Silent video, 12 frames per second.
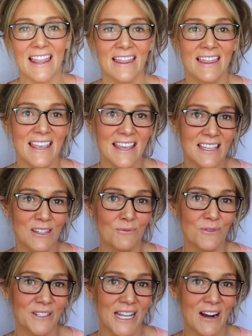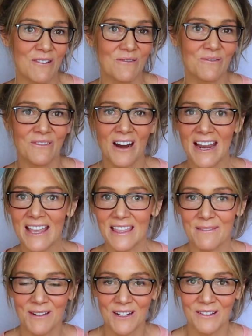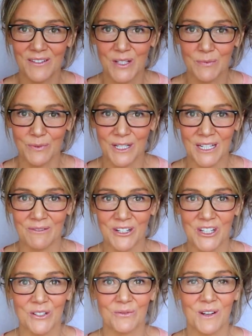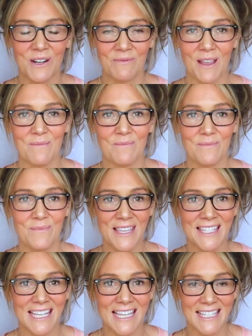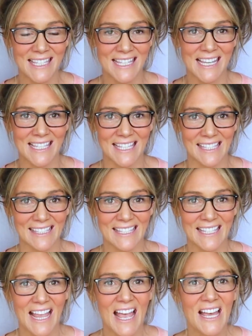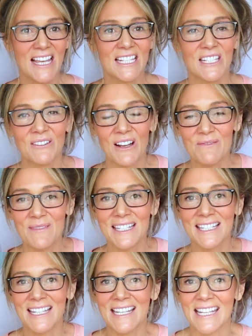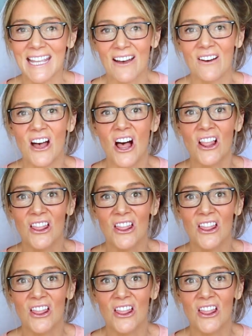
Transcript: This rolled out right in the middle of spring, which is one of my busiest seasons. So I've been sending out a